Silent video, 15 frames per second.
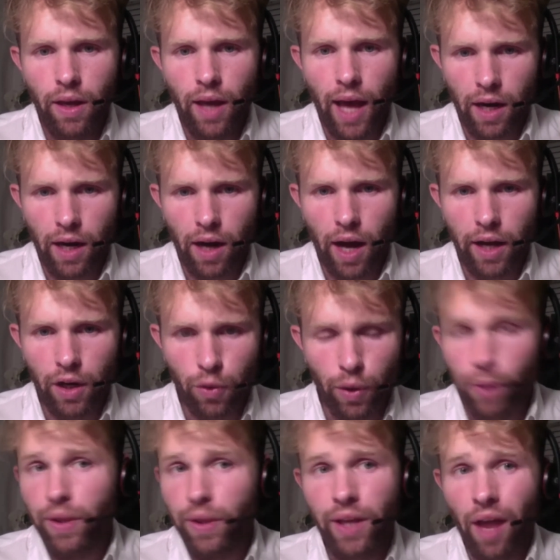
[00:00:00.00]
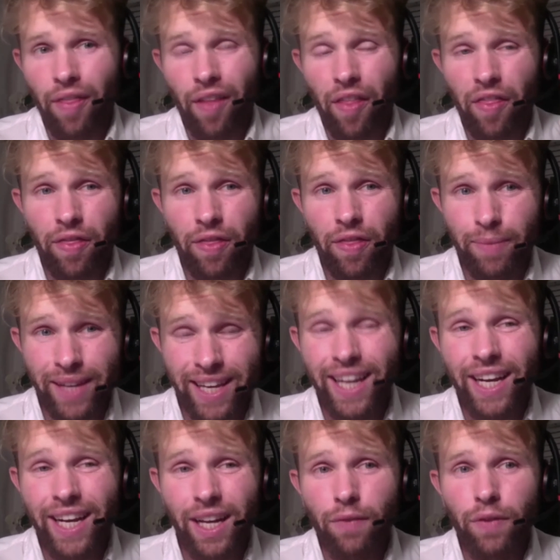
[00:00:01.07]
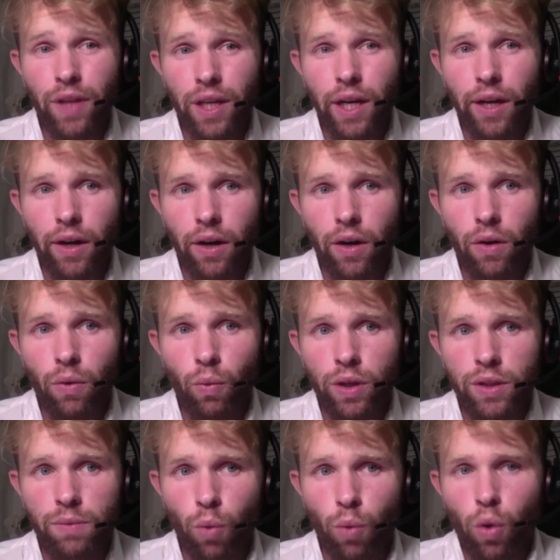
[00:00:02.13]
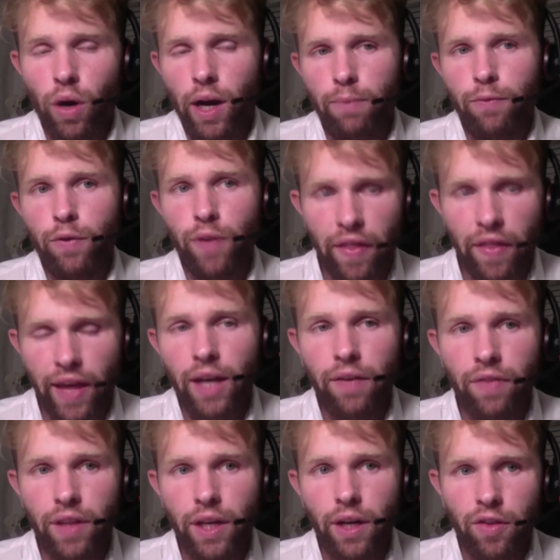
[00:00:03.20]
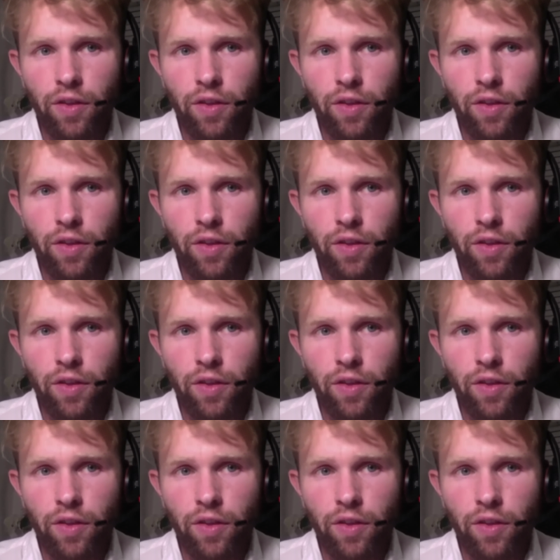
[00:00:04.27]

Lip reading: And I agree with Ken that the beginning of the year was more helpful than the end of the year.